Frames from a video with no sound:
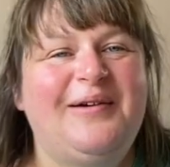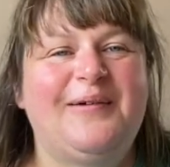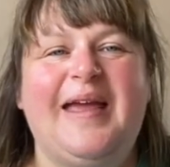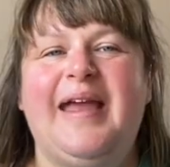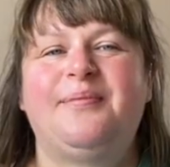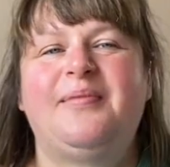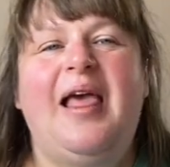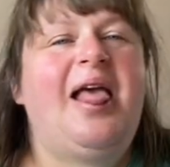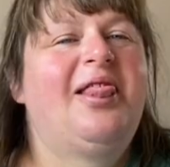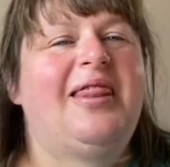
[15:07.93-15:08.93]
Okay,
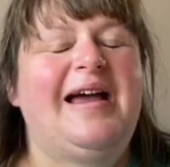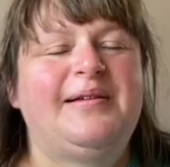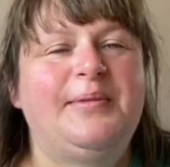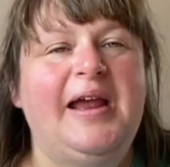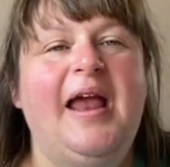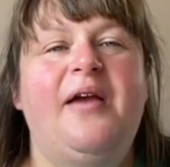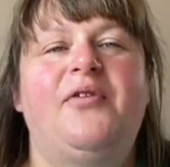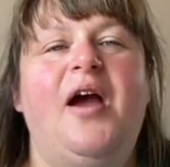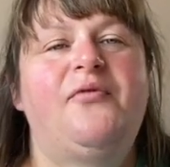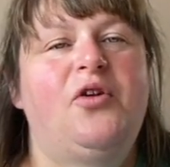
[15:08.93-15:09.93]
that's me. If
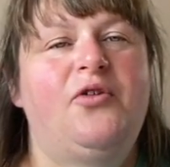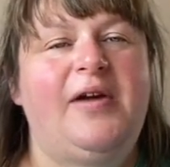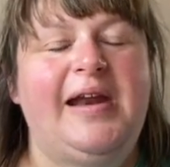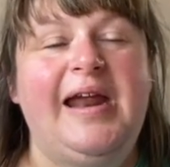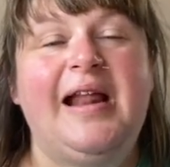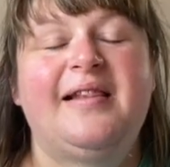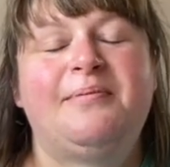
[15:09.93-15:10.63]
you haven't already,